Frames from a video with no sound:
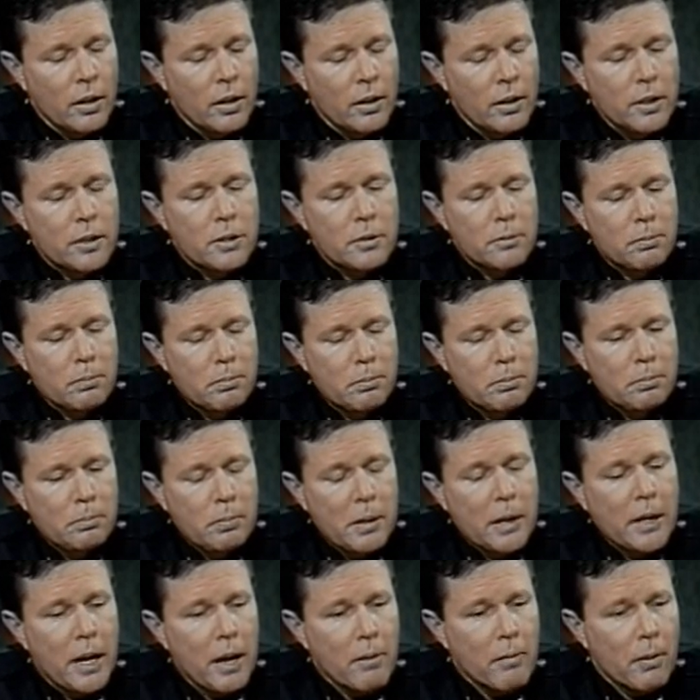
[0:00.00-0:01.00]
This
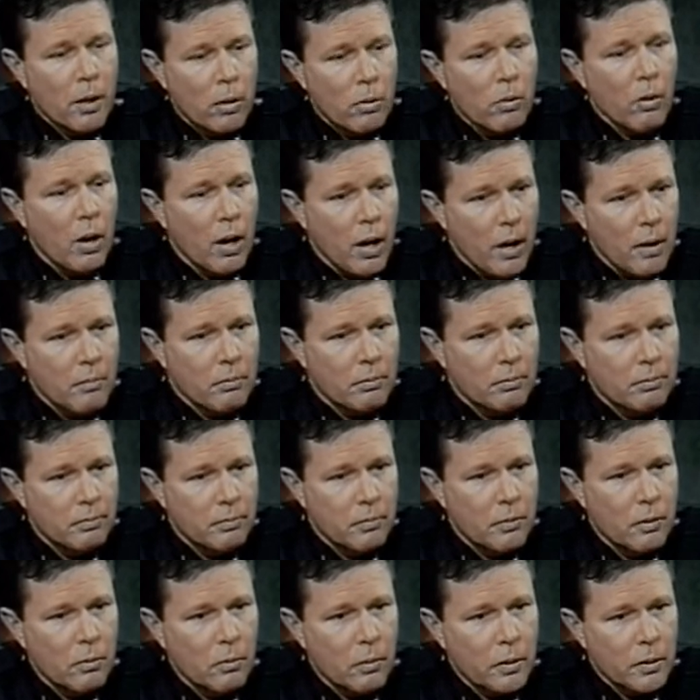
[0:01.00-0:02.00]
became a crime
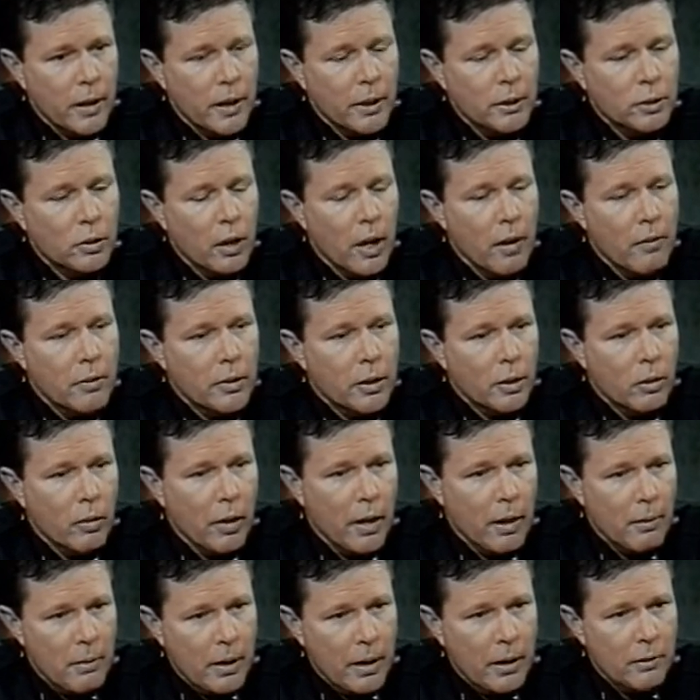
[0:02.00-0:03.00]
when that driver in the
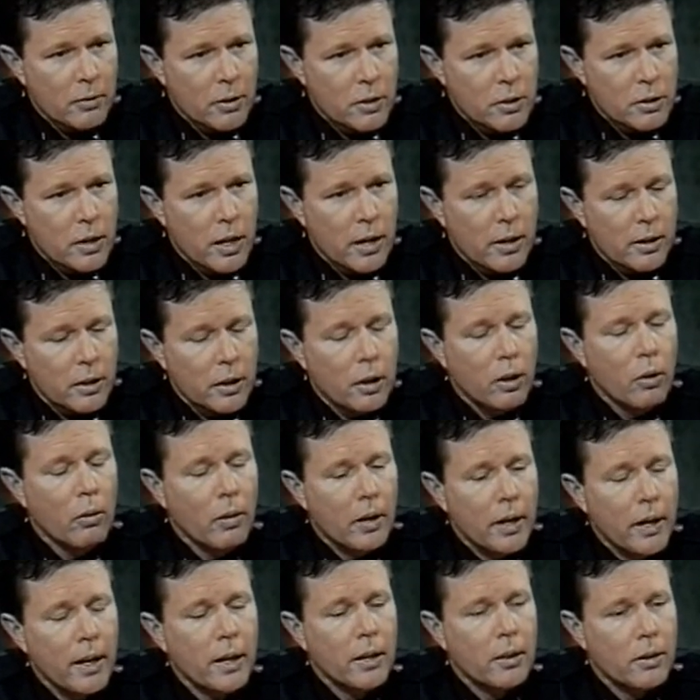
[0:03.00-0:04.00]
Grand Am decided to go
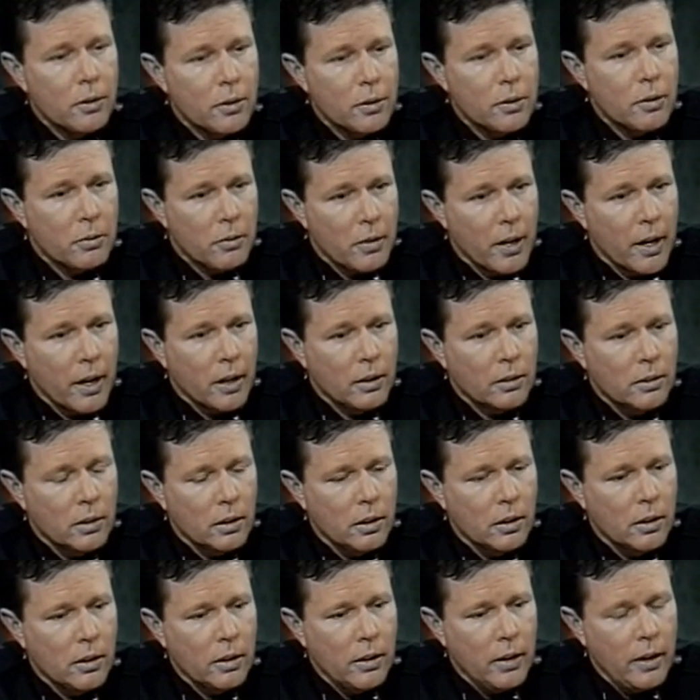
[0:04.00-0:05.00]
ahead and do that.
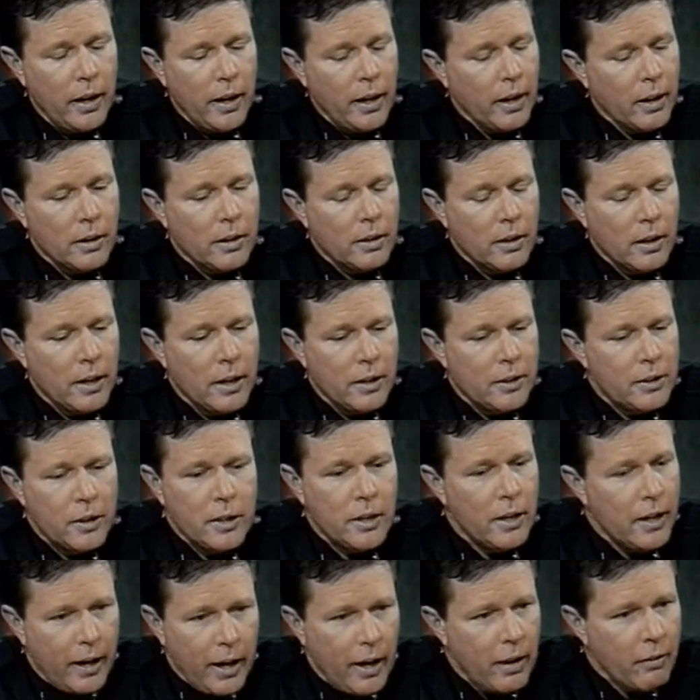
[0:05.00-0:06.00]
And it
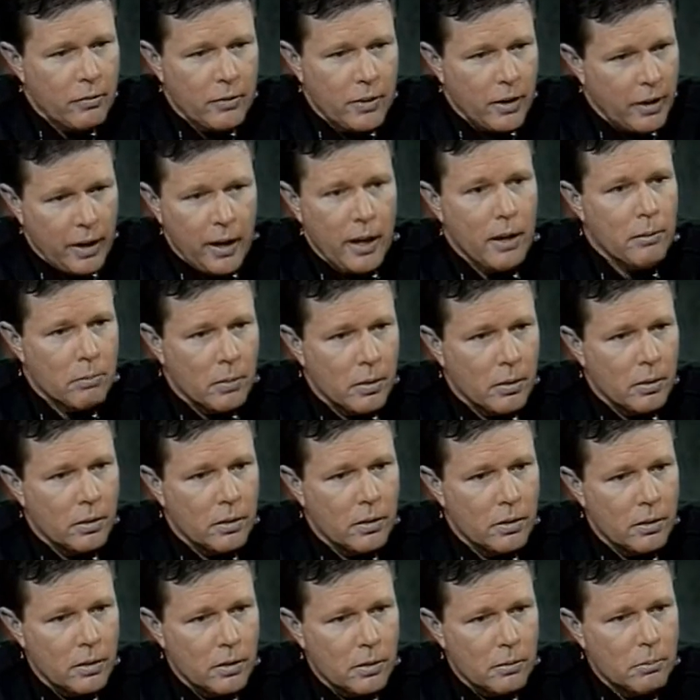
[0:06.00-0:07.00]
didn't have to happen,
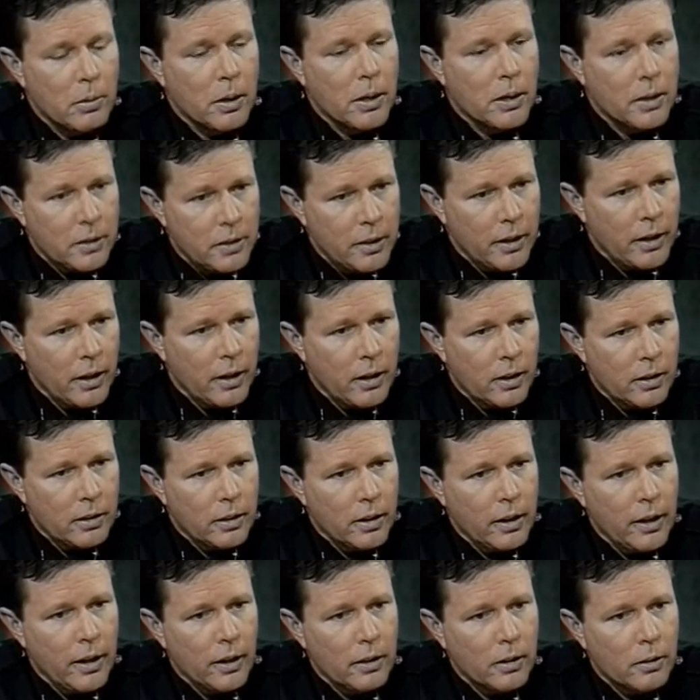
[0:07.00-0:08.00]
but it did,
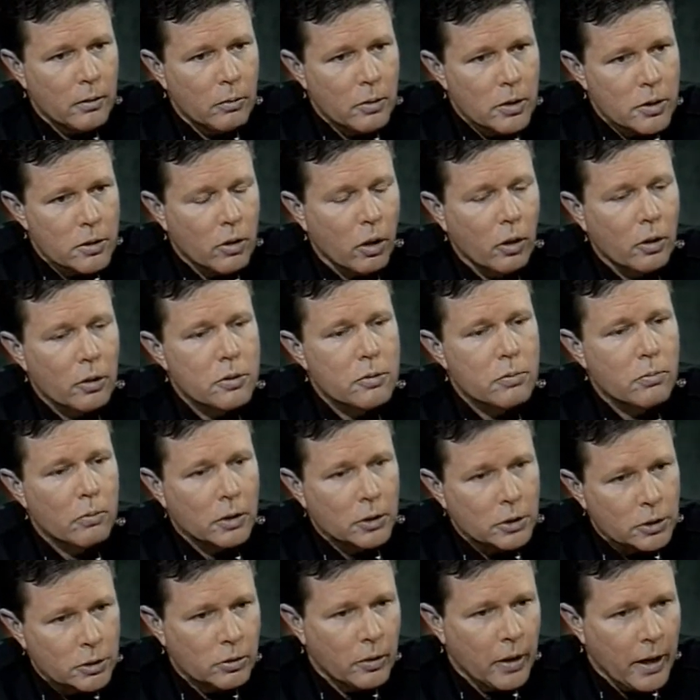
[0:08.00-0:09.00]
and the results were
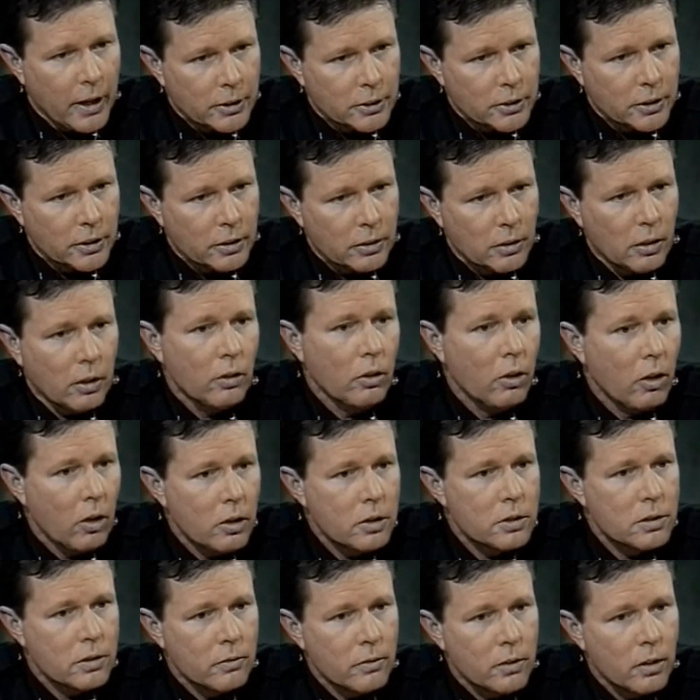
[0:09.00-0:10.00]
tragic, the
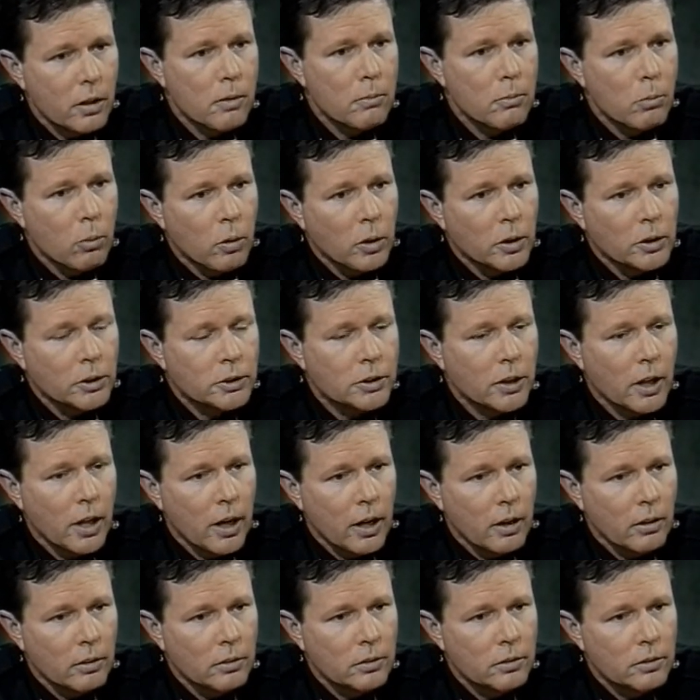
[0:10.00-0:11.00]
loss of an unborn
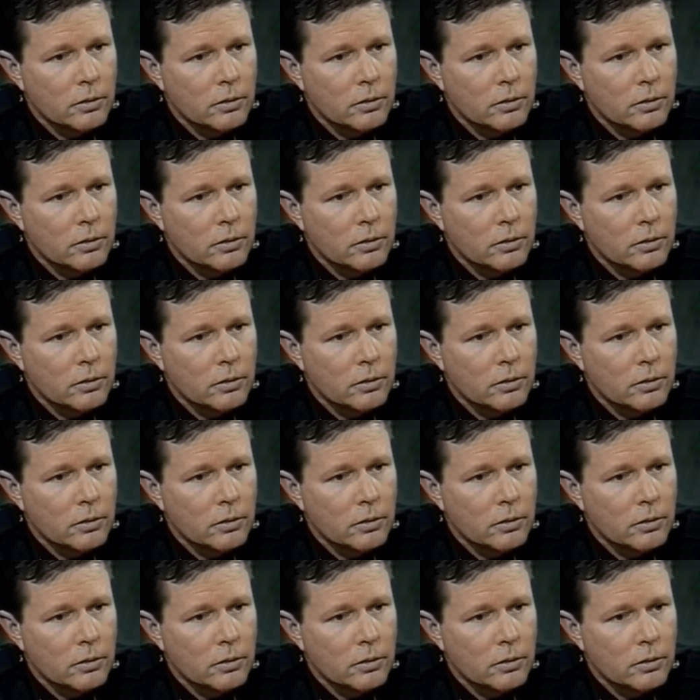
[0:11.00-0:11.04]
child.